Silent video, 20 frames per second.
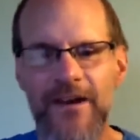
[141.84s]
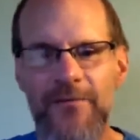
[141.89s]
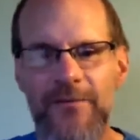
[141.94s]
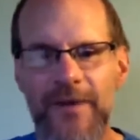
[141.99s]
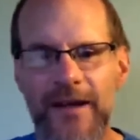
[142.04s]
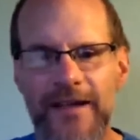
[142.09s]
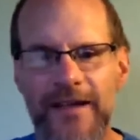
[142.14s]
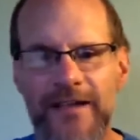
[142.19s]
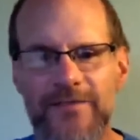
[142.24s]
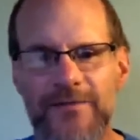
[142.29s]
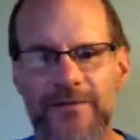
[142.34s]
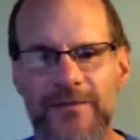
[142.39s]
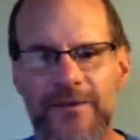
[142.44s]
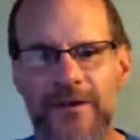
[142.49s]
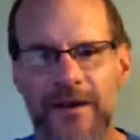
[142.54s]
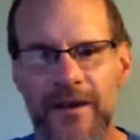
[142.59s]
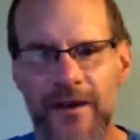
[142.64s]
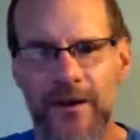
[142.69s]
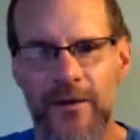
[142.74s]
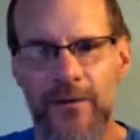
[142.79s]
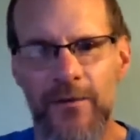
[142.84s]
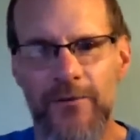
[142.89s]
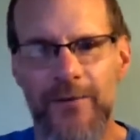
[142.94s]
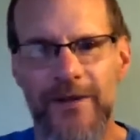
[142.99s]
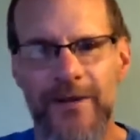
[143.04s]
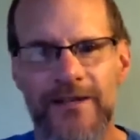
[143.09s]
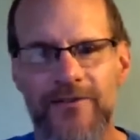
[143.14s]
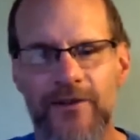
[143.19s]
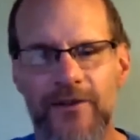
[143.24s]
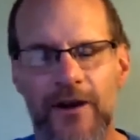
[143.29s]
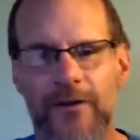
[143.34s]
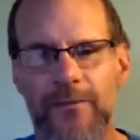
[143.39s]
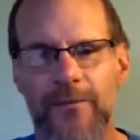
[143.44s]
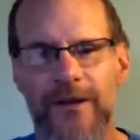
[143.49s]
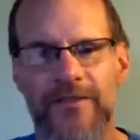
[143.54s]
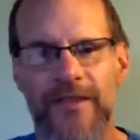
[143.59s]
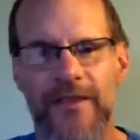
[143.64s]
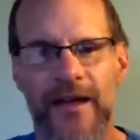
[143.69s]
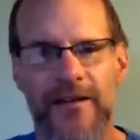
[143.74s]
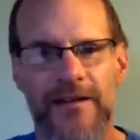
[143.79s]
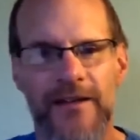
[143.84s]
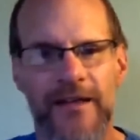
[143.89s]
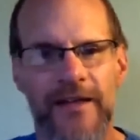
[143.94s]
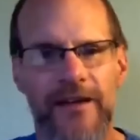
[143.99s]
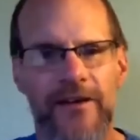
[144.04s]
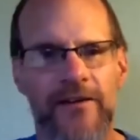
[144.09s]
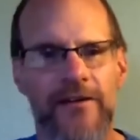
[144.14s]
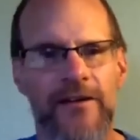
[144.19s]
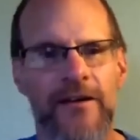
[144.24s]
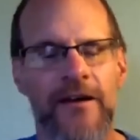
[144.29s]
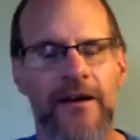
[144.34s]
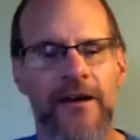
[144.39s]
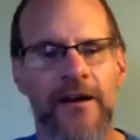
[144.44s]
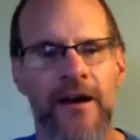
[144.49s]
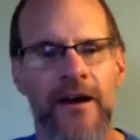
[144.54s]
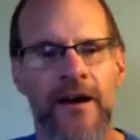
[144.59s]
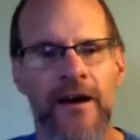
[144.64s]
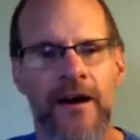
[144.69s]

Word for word: Um, I guess we, we can talk about that later.